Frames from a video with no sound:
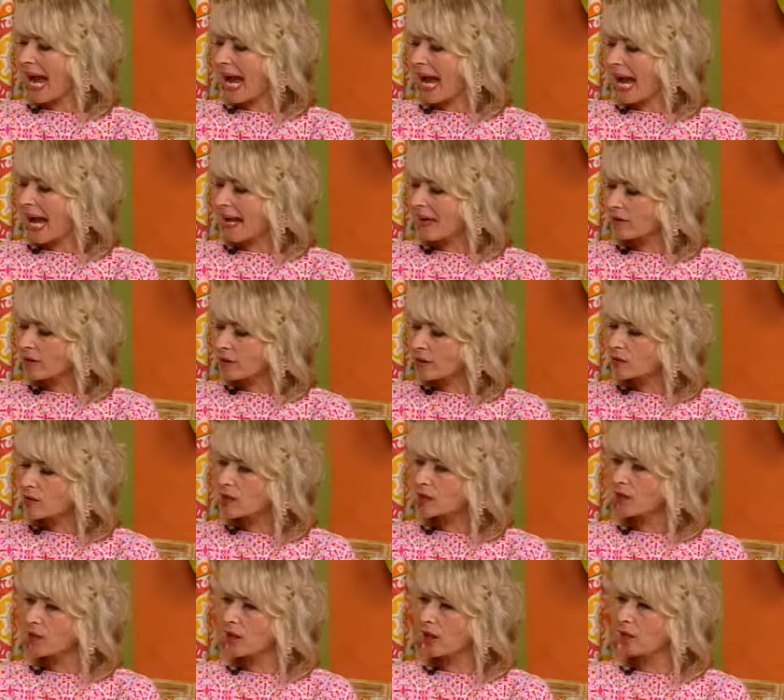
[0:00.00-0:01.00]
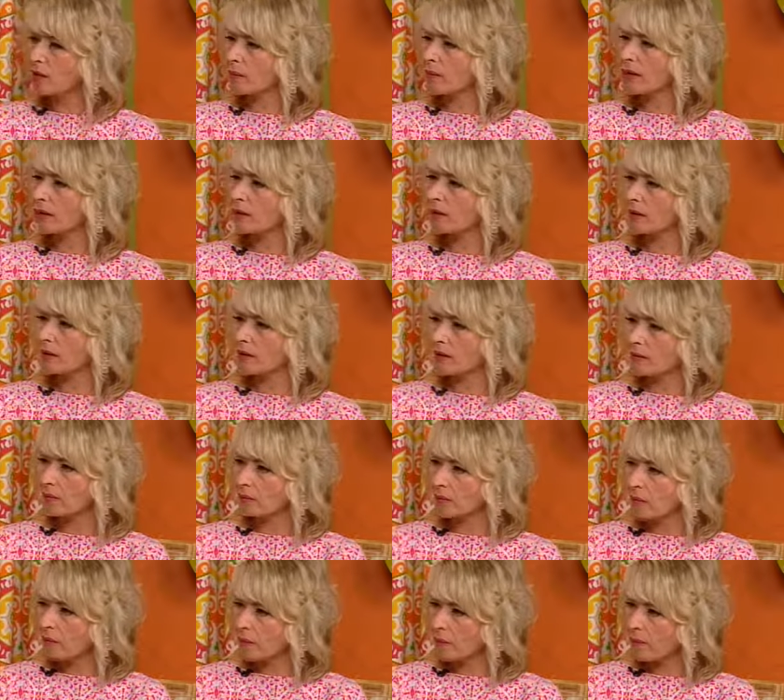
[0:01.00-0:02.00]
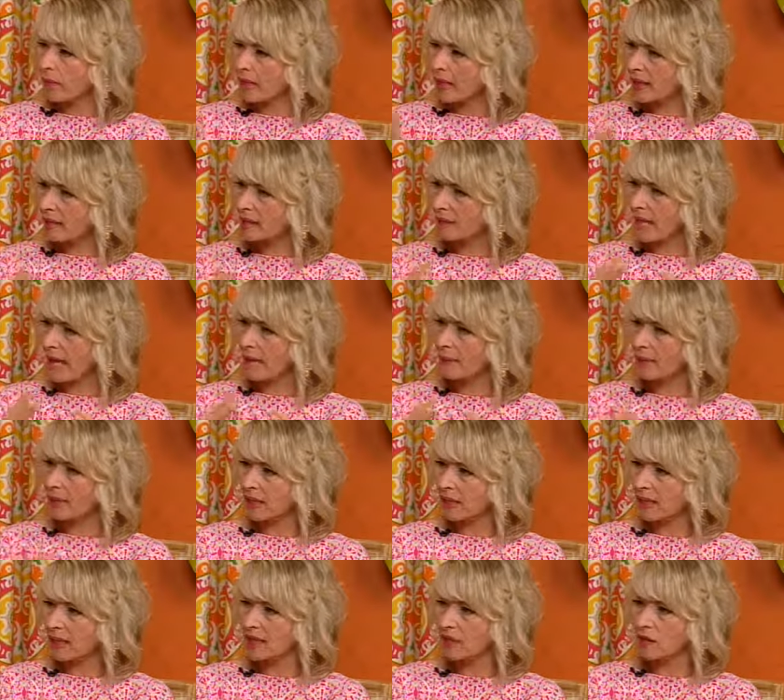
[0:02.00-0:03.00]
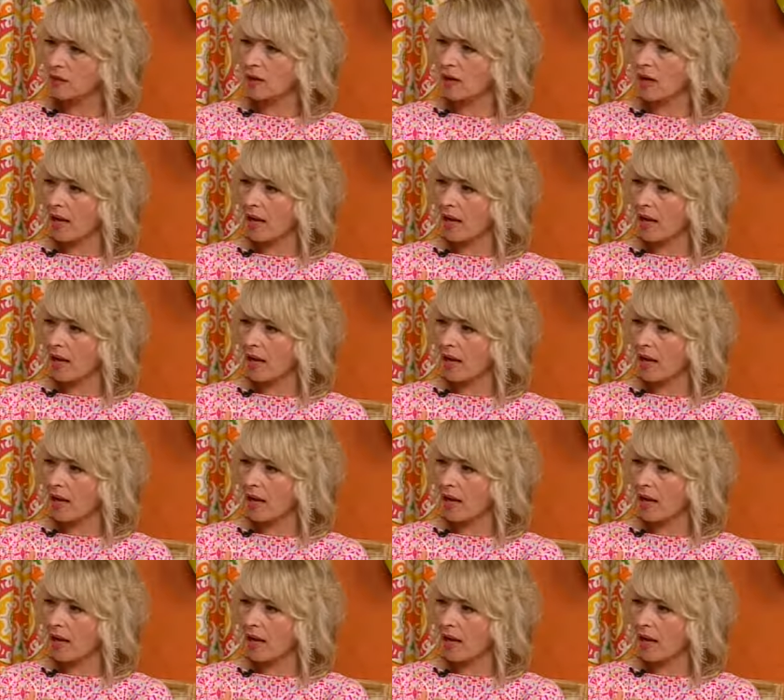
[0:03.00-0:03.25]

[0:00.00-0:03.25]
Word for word: how do you determine the best application,